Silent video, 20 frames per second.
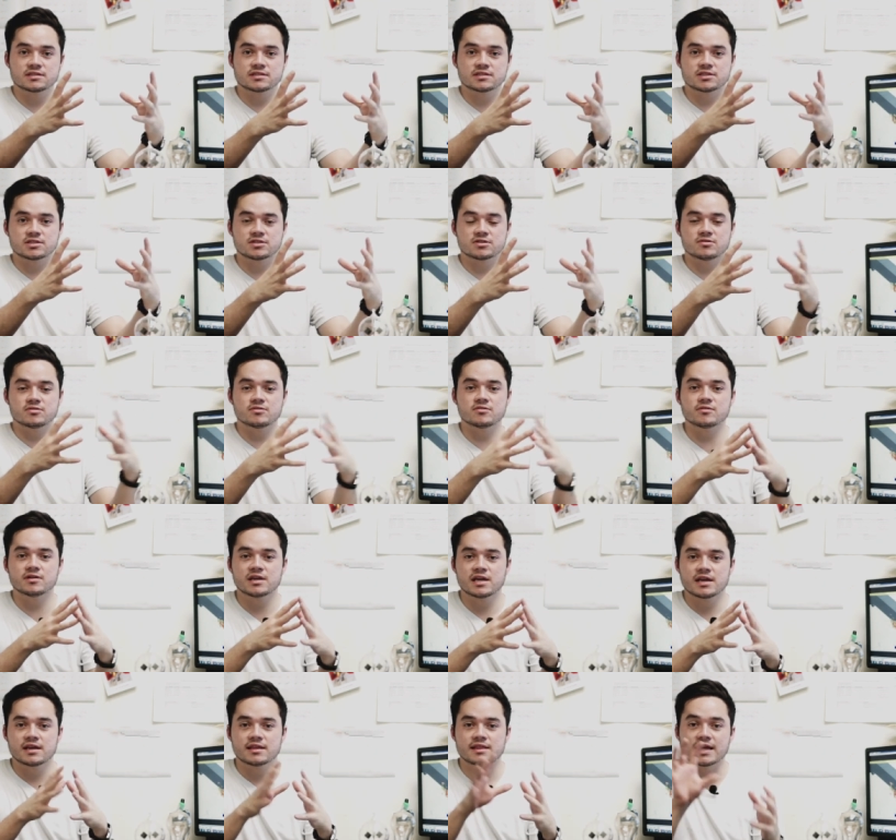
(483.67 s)
So
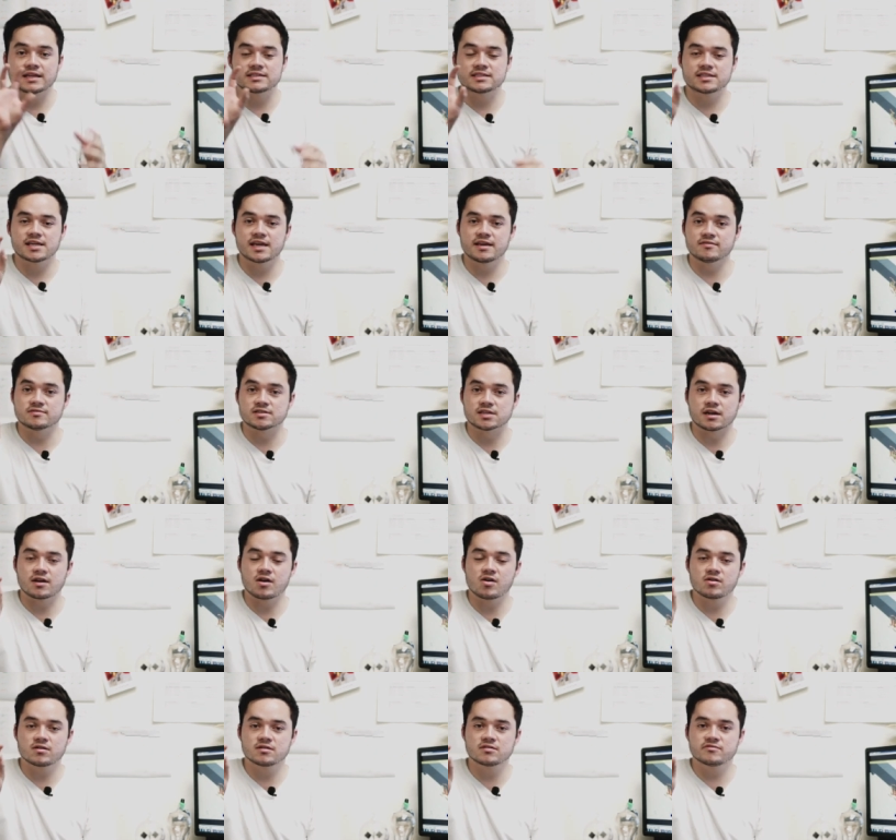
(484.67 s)
that saves a
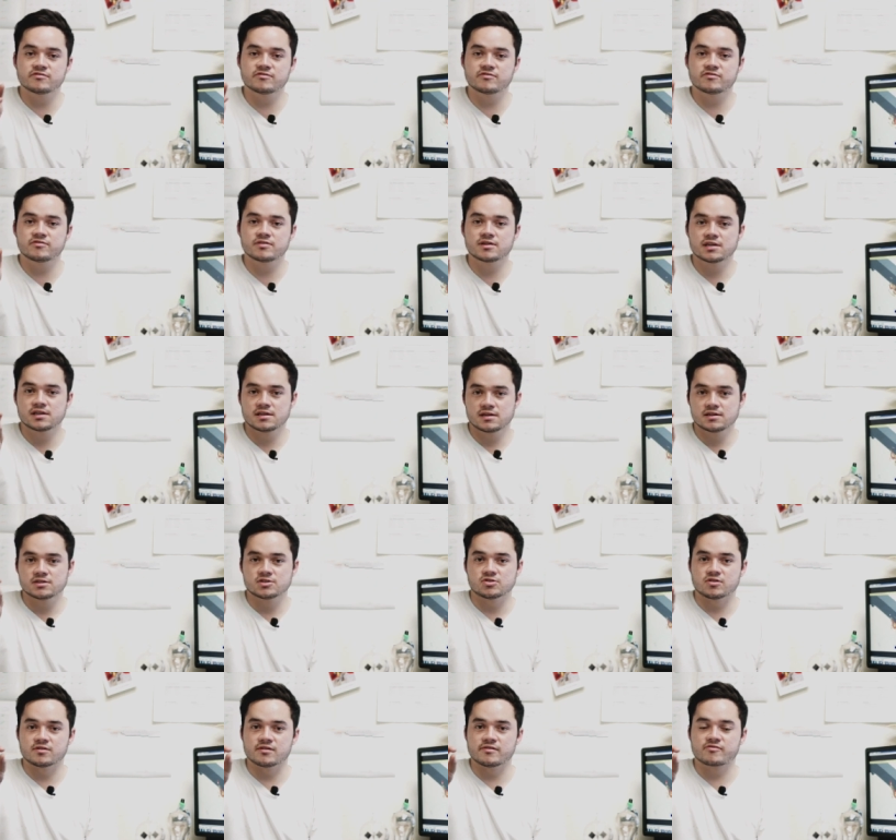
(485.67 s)
lot of
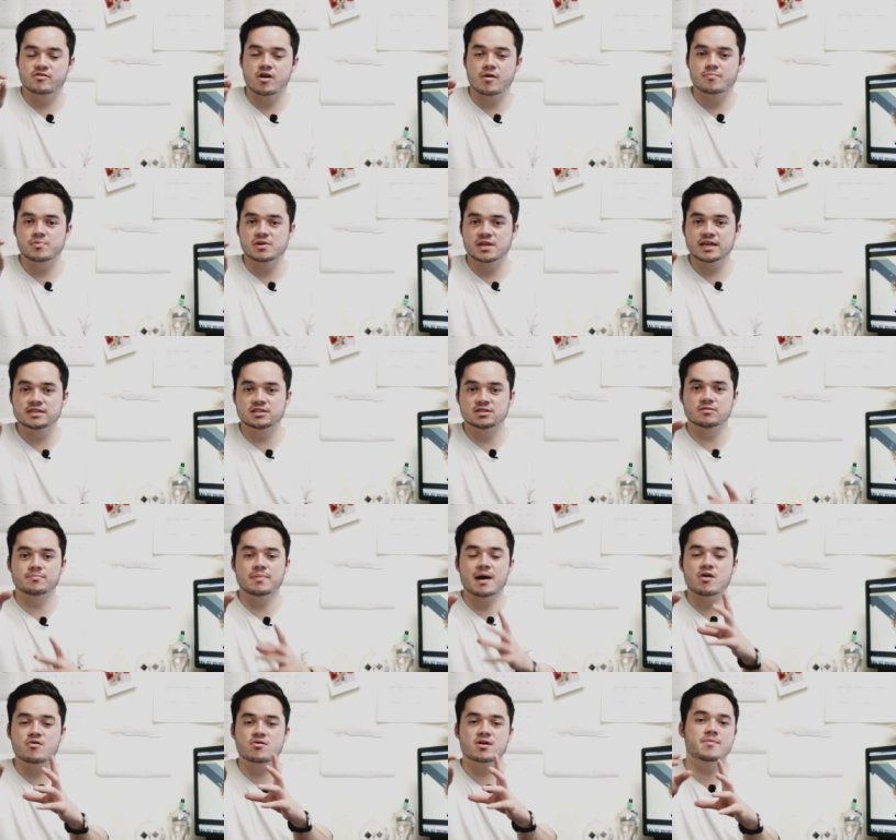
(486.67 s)
sort of computational
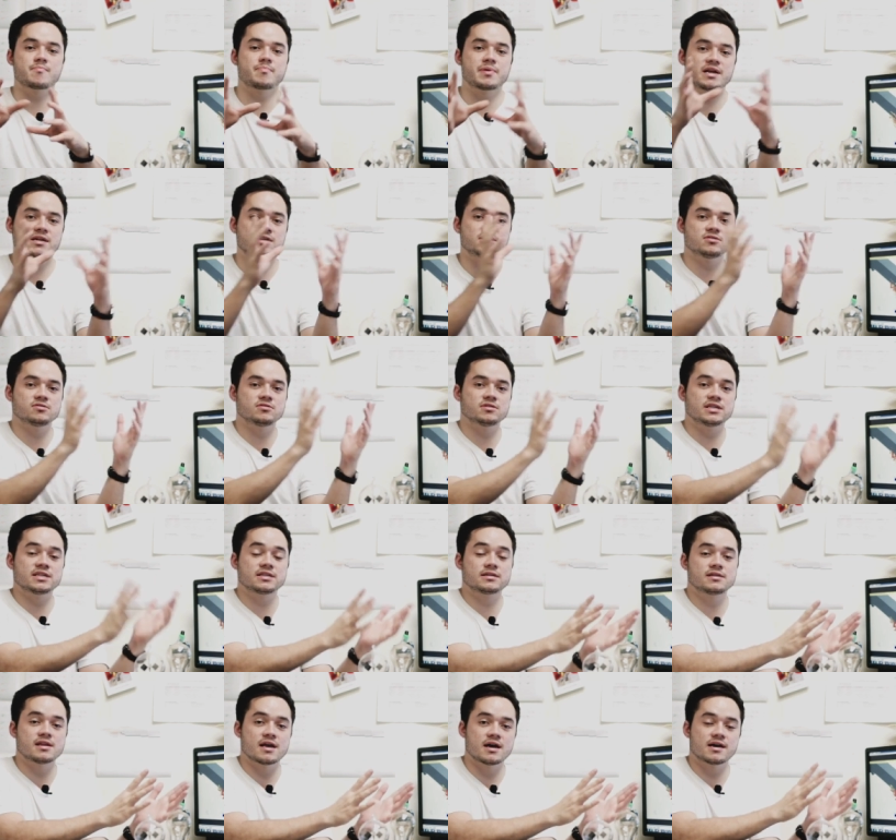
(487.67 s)
power compared to
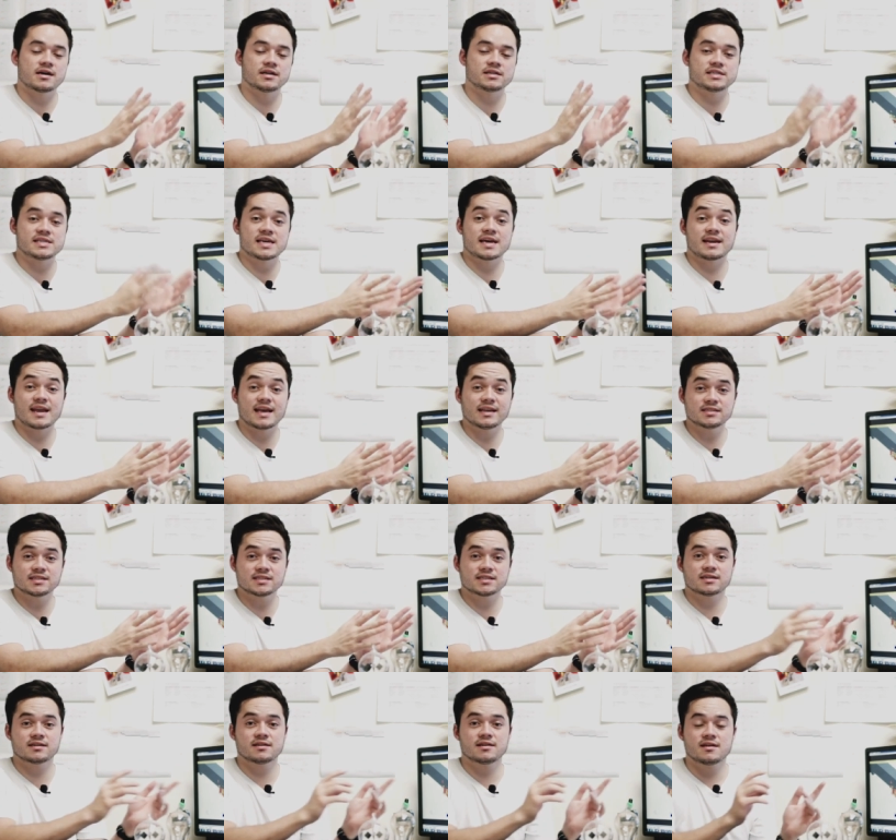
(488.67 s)
uh, DNS,